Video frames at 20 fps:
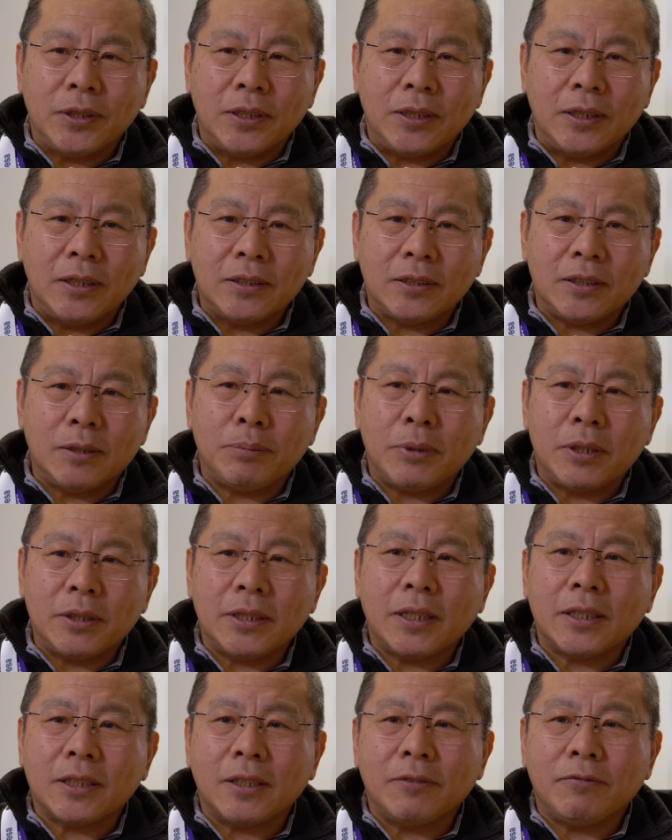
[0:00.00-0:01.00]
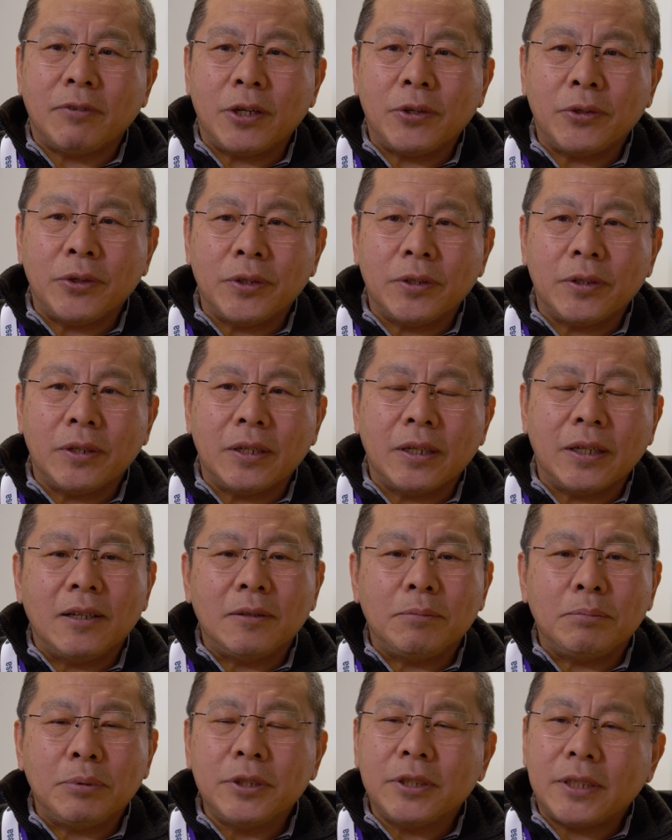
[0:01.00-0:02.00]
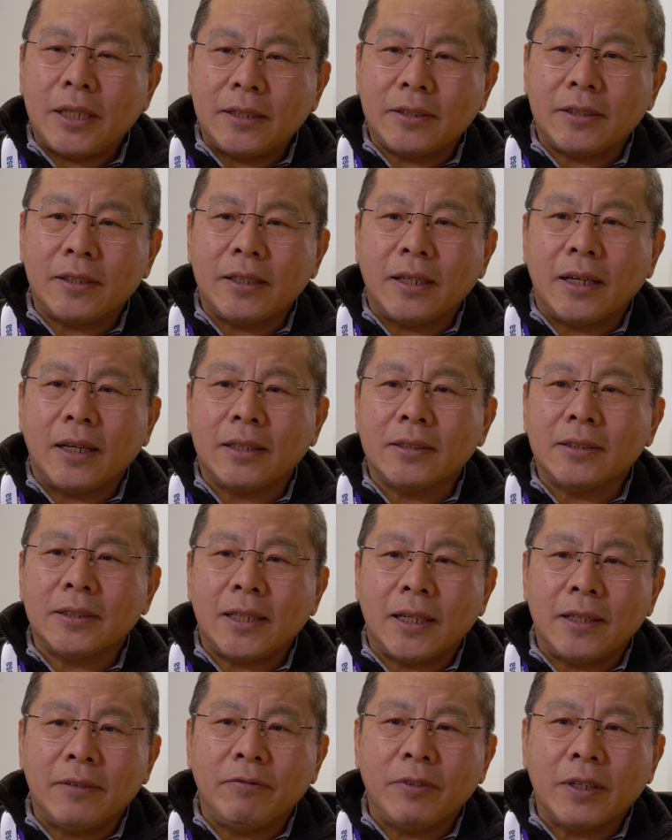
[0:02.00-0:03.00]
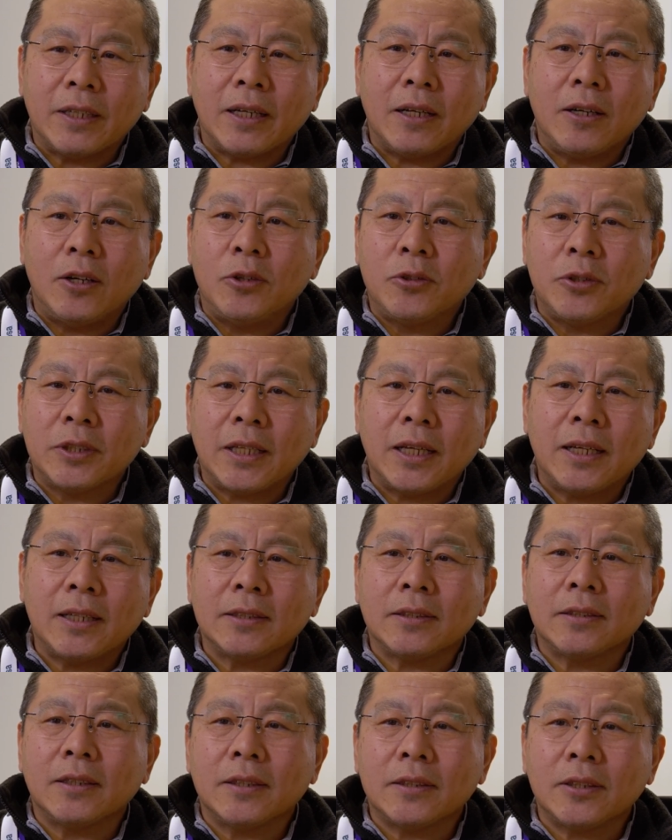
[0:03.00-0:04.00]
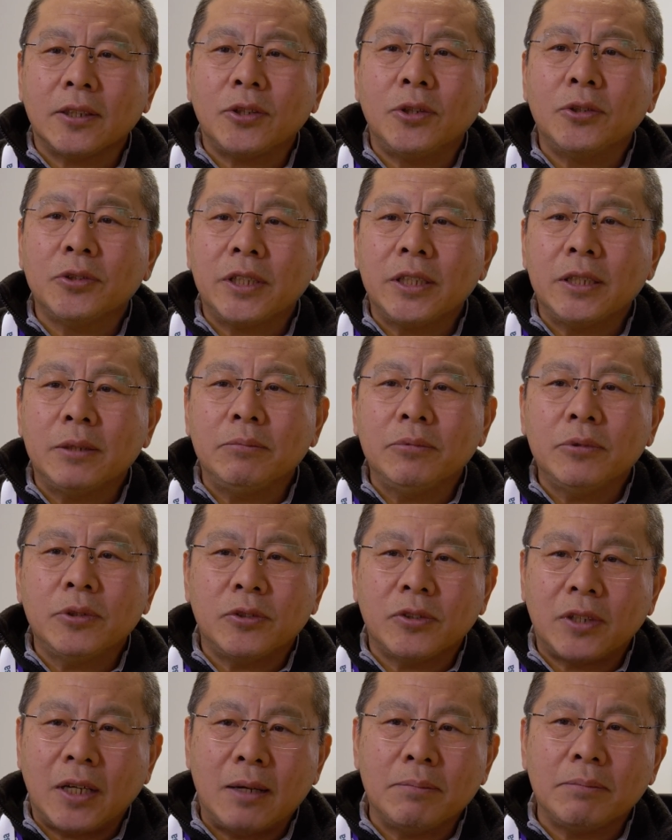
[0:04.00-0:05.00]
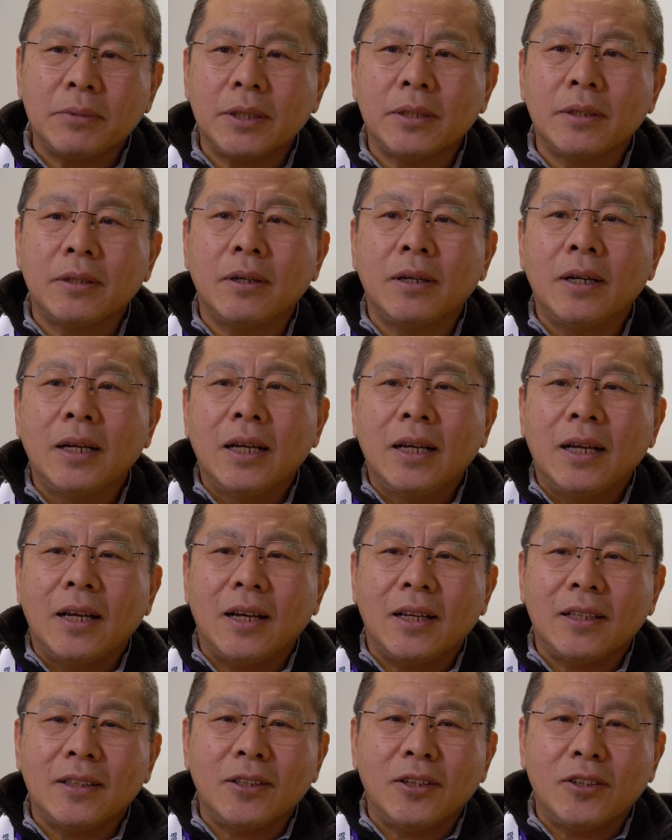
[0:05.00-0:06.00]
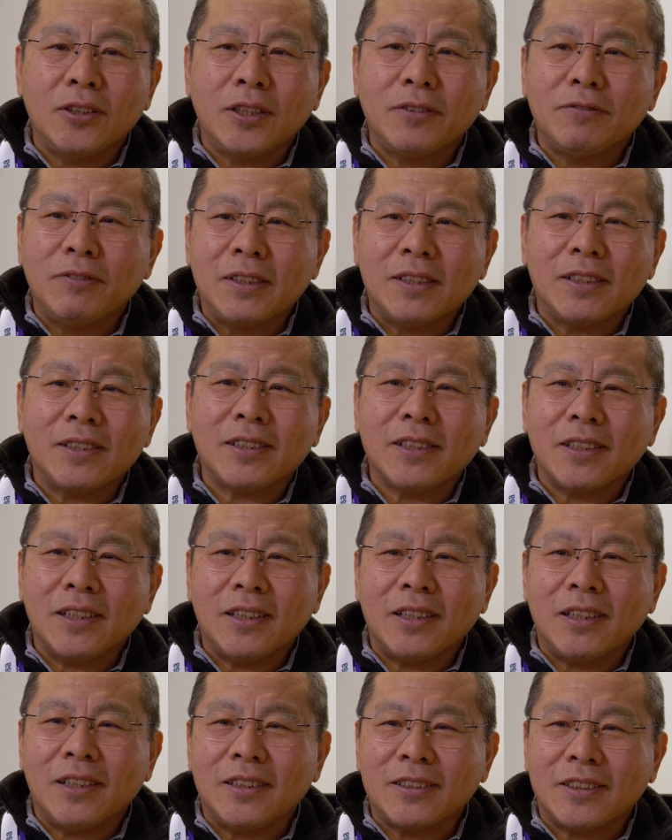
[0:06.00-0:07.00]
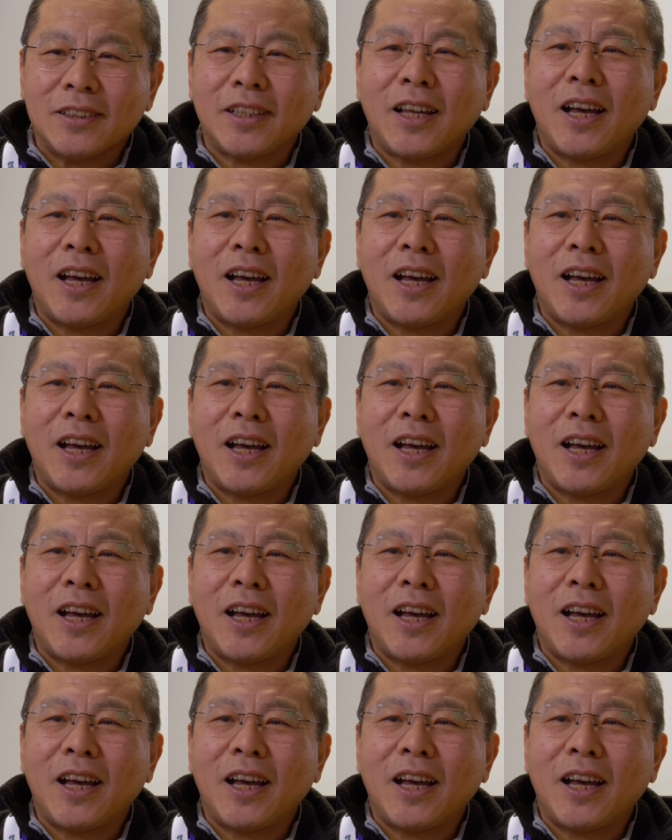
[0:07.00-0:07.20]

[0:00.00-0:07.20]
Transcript: uh, the project very uh, precisely and then we can organize the whole team to come here and not waste uh, the